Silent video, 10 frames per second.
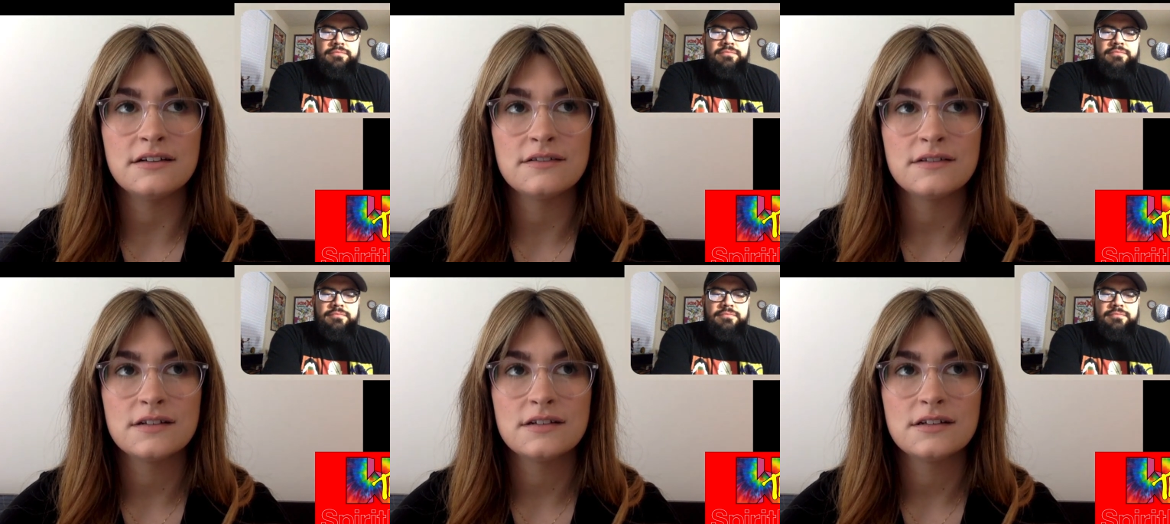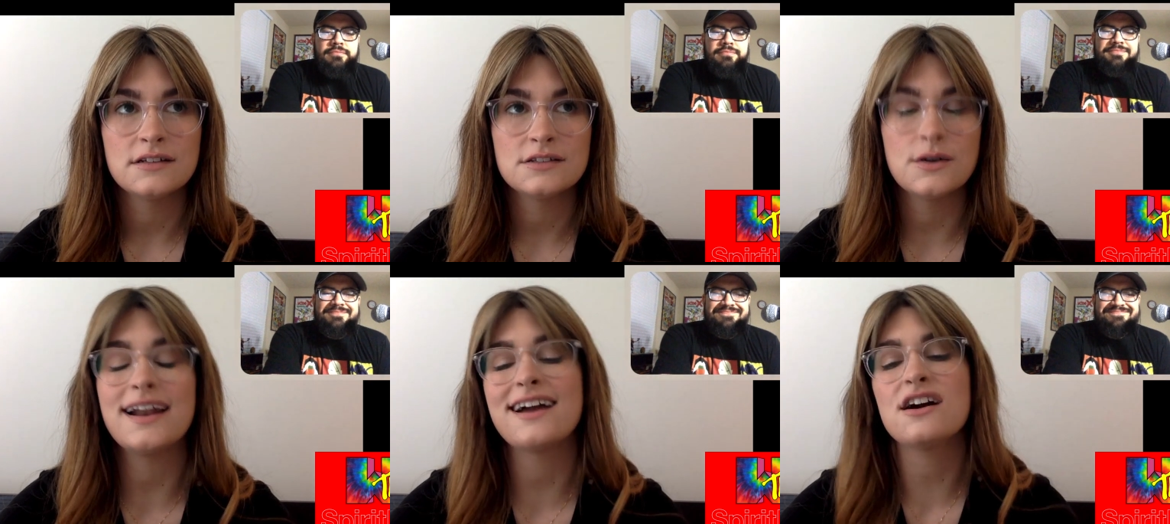Speaker 1: know,
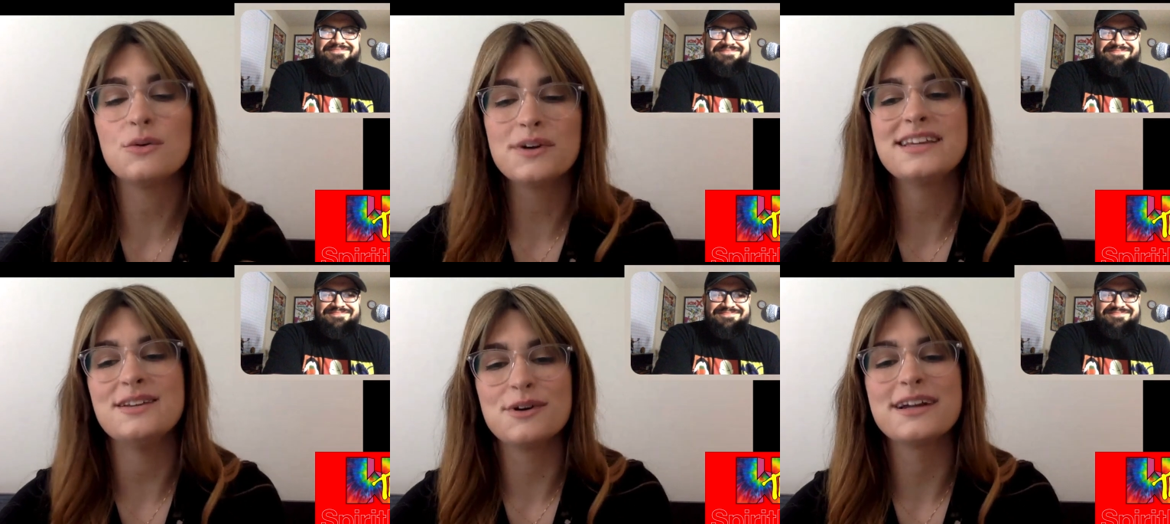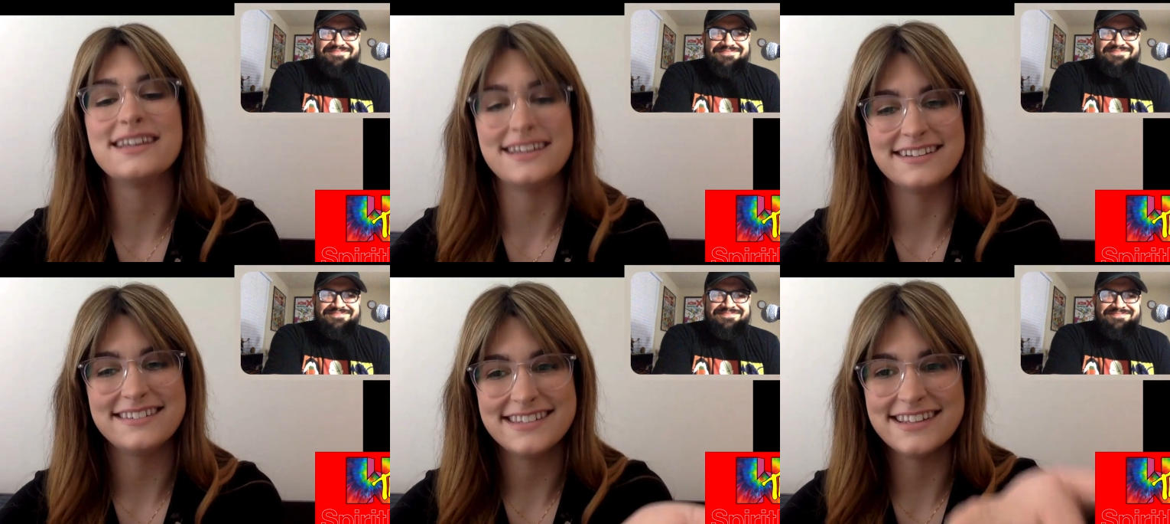so and I call Ricky
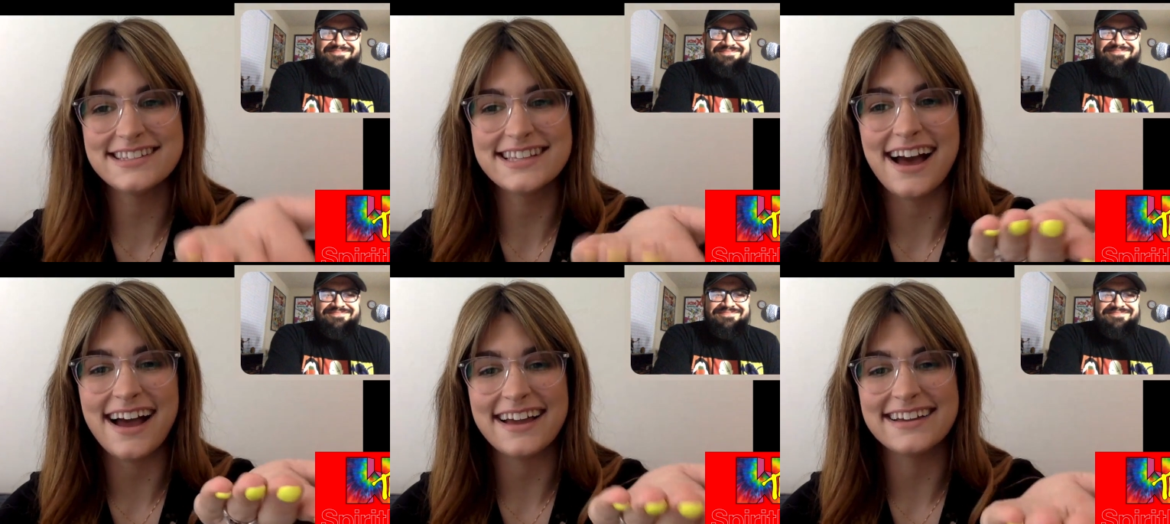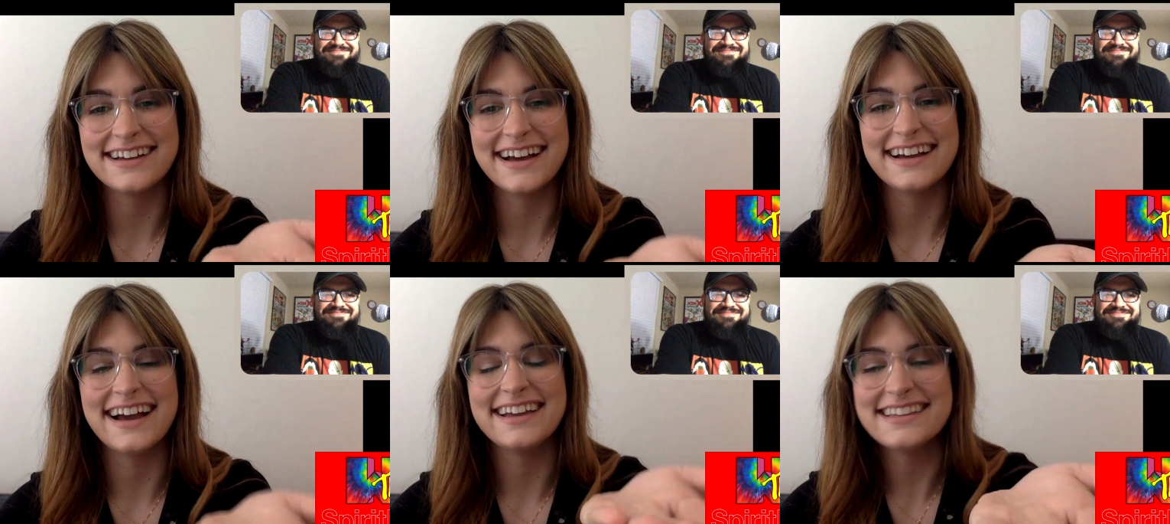Ricky. So this guy,
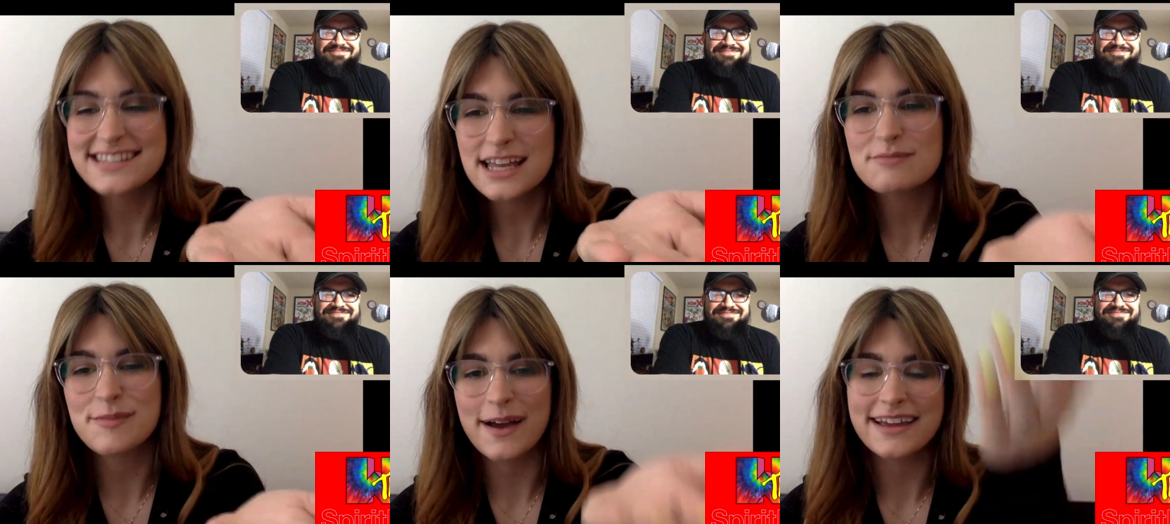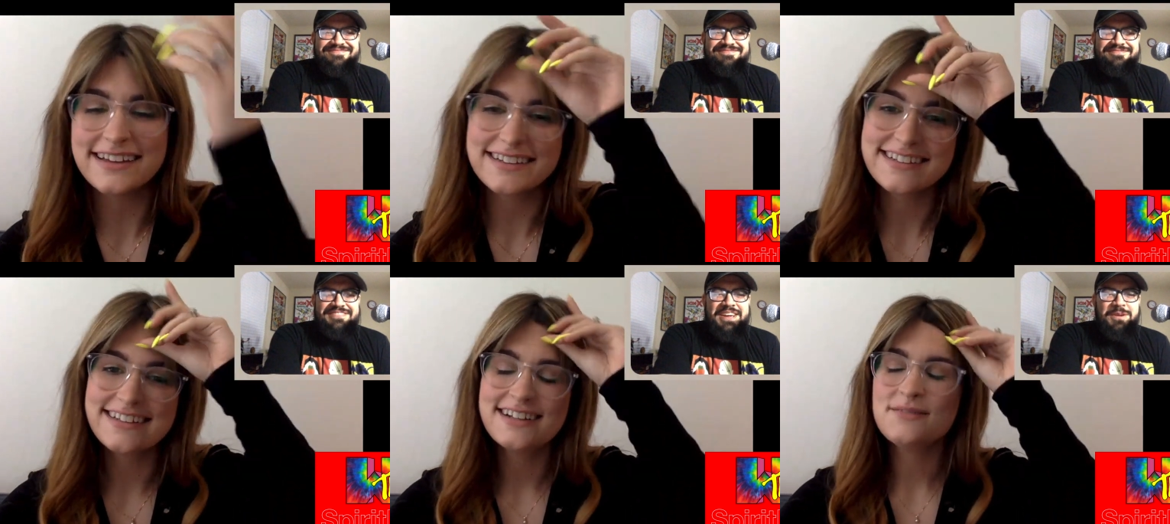his name's
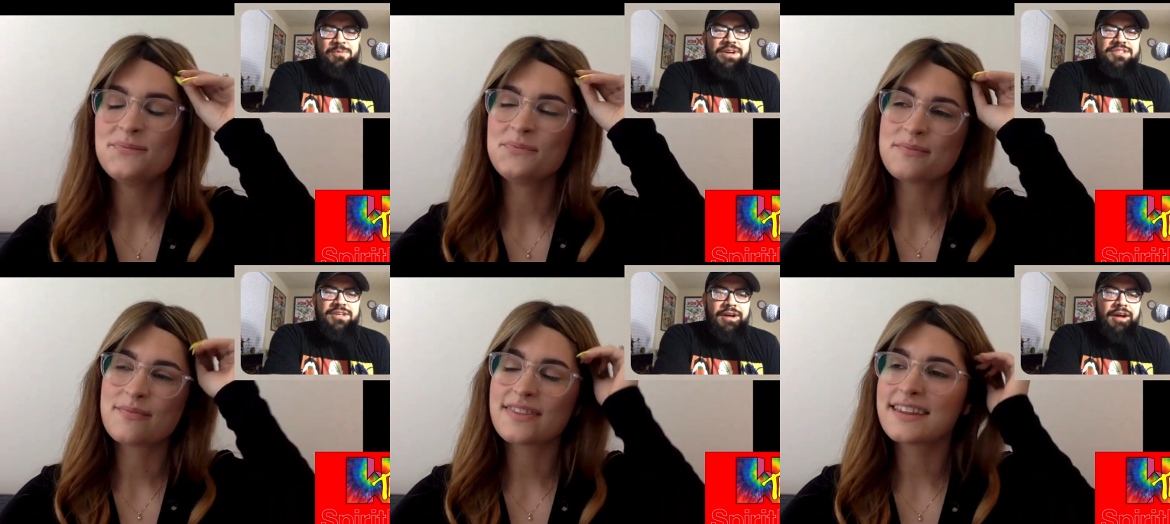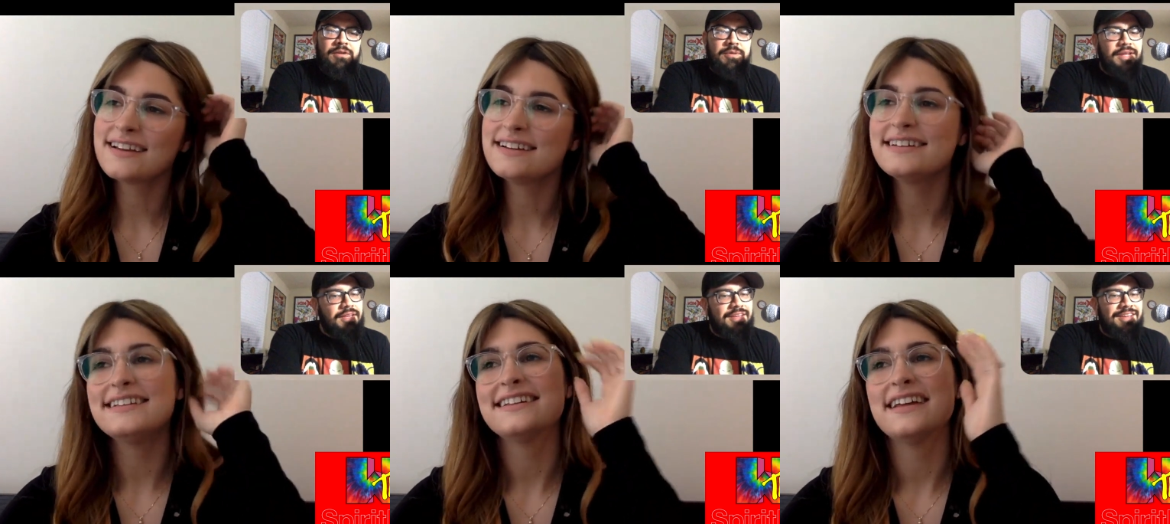Mike.
Speaker 2: Yeah, Rickshaw,
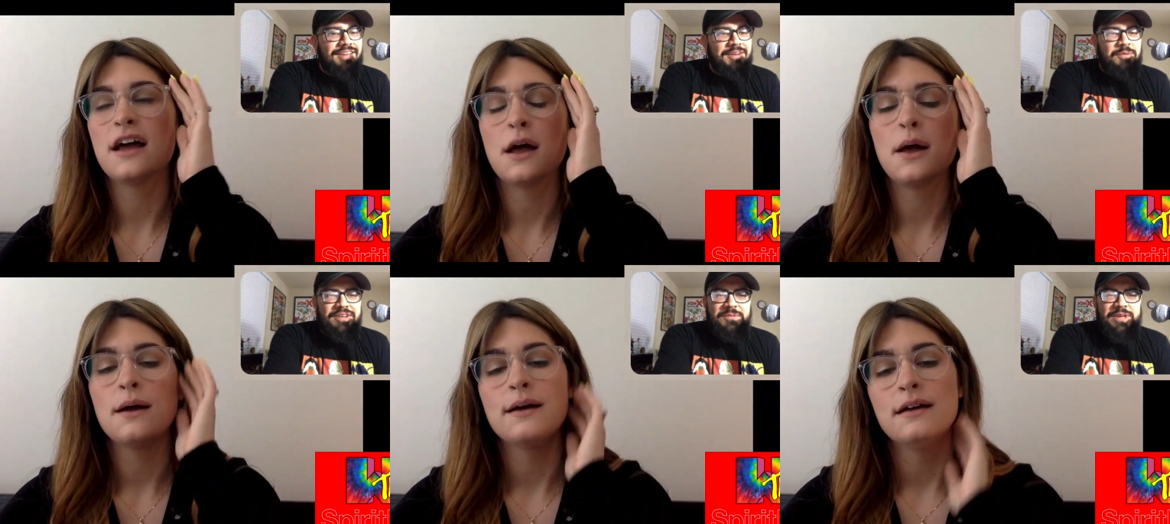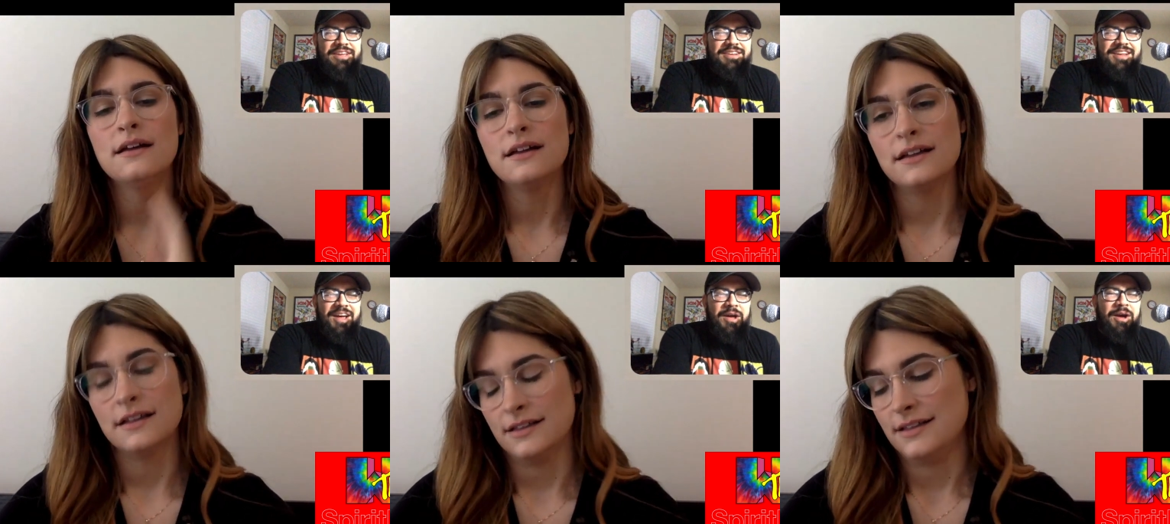Ricky. We we
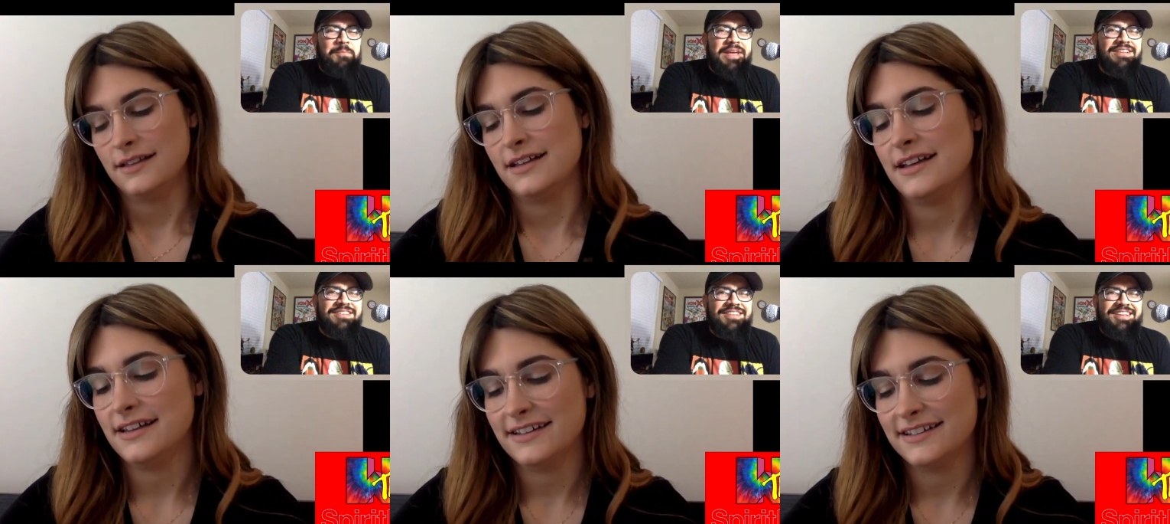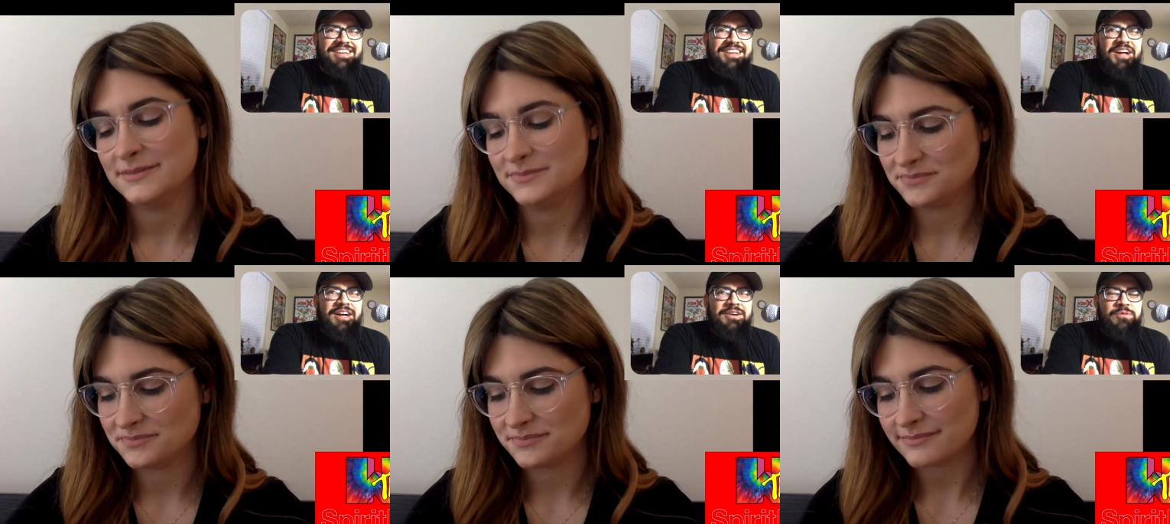could. I'll, I'll make a
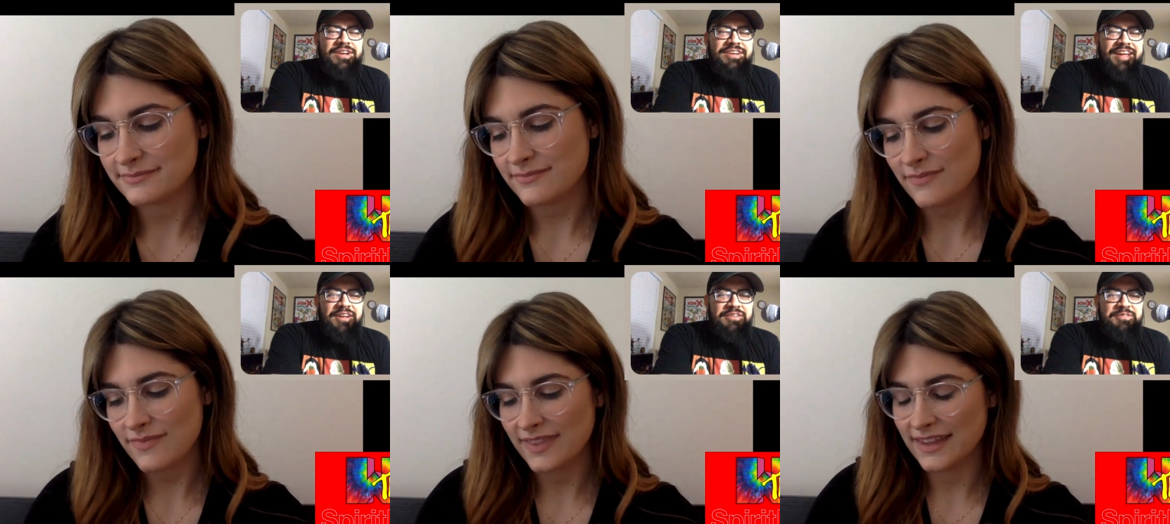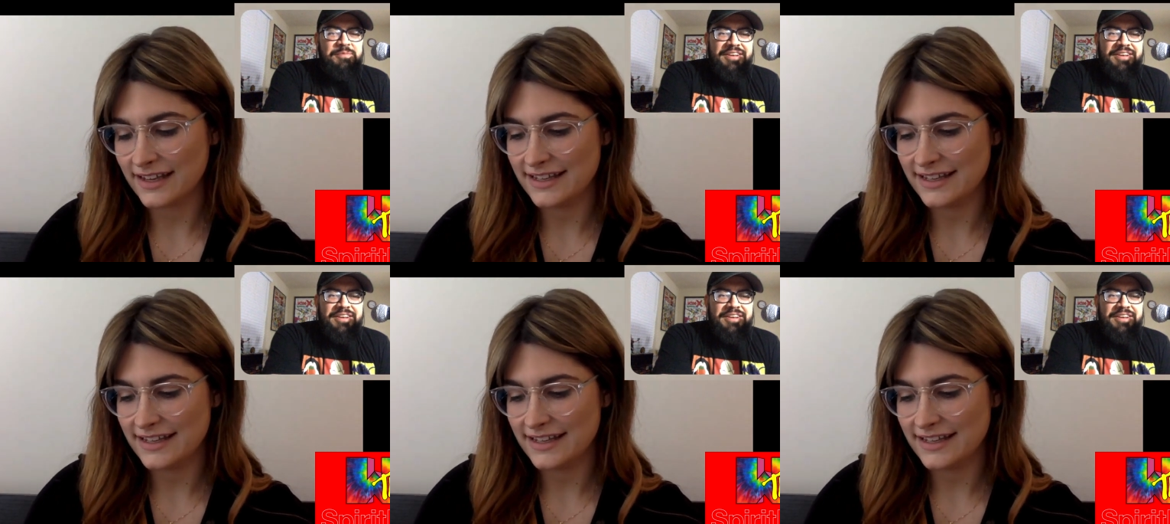a rundown of